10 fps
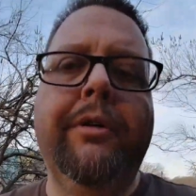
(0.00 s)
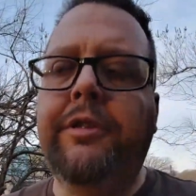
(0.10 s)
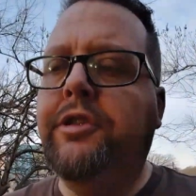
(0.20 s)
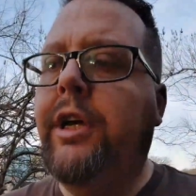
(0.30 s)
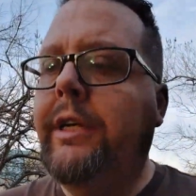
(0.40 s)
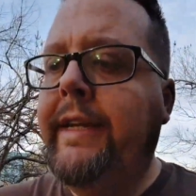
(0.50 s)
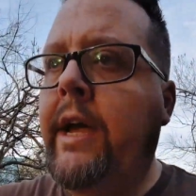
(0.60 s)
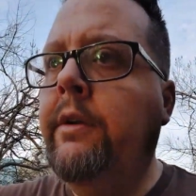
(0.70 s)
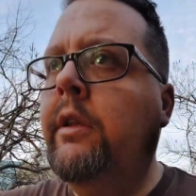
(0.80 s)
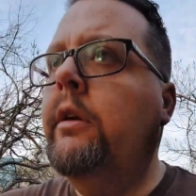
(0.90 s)
the shot
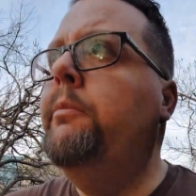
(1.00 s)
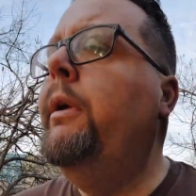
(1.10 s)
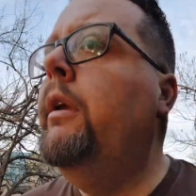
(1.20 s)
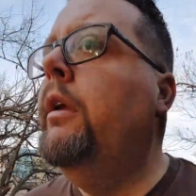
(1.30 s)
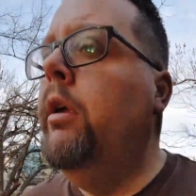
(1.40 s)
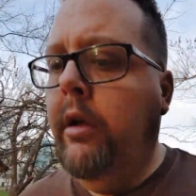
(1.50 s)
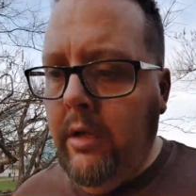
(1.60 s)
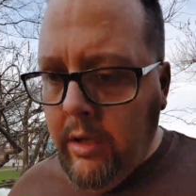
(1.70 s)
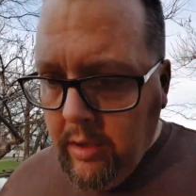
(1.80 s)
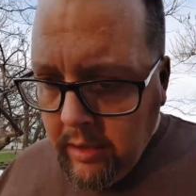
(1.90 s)
down a little bit
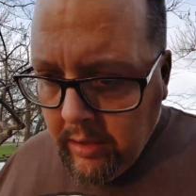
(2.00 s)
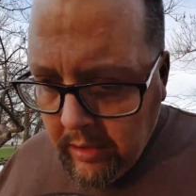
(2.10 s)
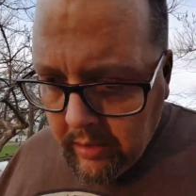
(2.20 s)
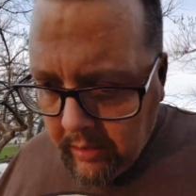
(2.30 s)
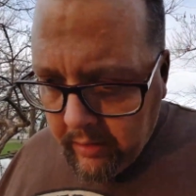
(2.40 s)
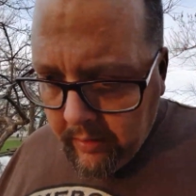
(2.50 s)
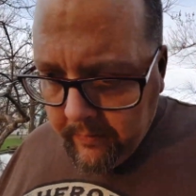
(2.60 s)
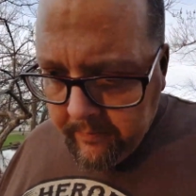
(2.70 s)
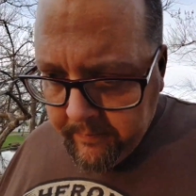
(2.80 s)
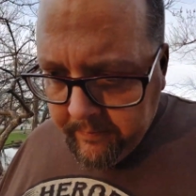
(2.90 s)

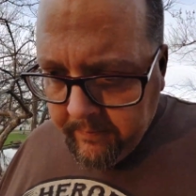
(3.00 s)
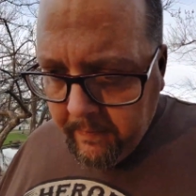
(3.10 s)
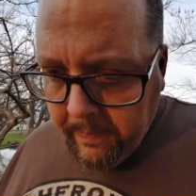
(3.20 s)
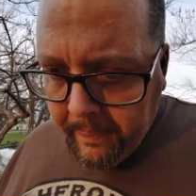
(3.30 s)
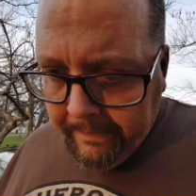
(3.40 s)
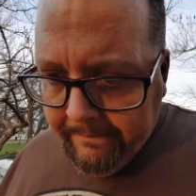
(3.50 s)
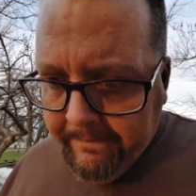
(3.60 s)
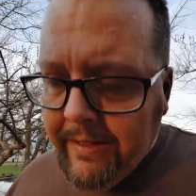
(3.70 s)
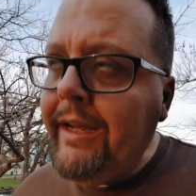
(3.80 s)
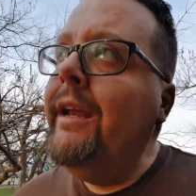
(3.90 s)

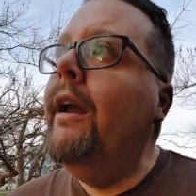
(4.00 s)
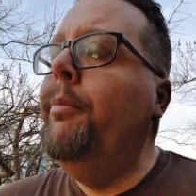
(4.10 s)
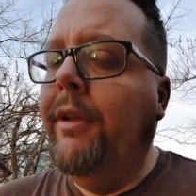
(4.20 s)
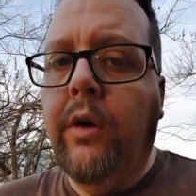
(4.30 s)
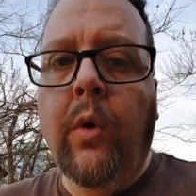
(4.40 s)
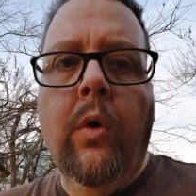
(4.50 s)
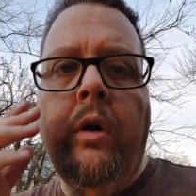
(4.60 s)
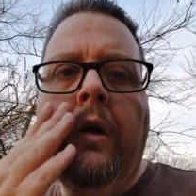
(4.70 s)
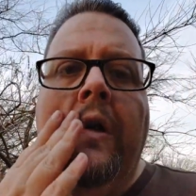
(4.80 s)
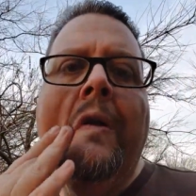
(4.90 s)
to get it up in the
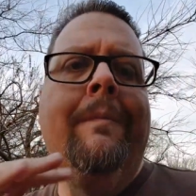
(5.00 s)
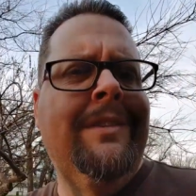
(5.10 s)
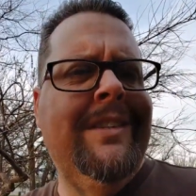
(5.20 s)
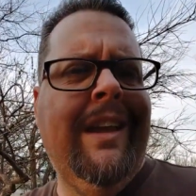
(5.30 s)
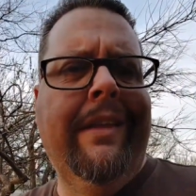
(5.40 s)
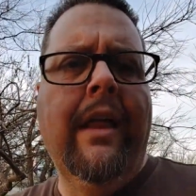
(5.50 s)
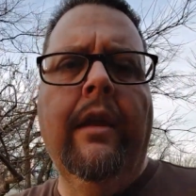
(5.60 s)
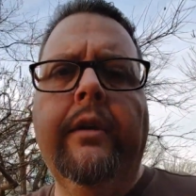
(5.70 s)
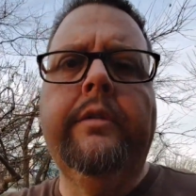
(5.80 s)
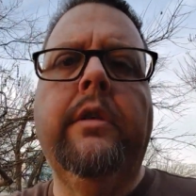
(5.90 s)
corner. See how that
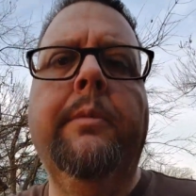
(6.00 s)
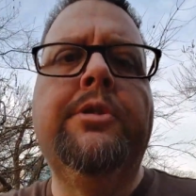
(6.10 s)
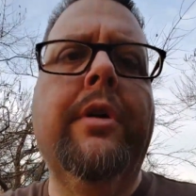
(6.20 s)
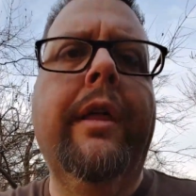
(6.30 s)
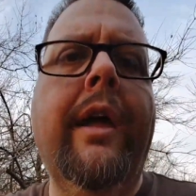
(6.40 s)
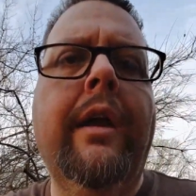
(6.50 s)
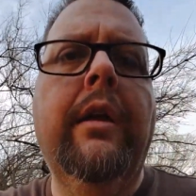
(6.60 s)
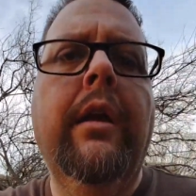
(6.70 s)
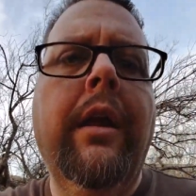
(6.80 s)
looks? So let me try that.